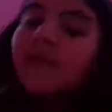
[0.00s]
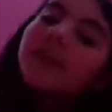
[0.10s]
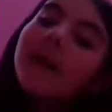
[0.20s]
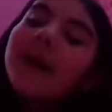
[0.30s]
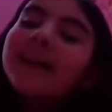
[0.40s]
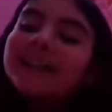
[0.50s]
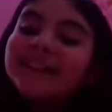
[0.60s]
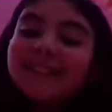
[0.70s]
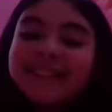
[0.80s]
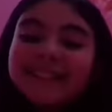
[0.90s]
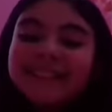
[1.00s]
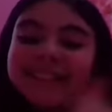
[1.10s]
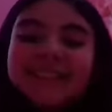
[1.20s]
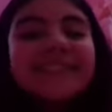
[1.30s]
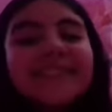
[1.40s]
Goodbye.
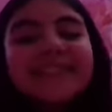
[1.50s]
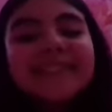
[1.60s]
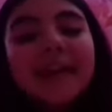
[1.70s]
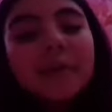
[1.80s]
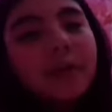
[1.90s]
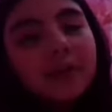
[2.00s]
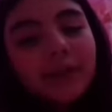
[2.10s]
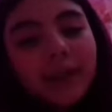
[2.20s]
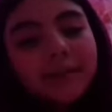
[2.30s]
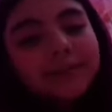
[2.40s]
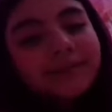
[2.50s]
Have a wonderful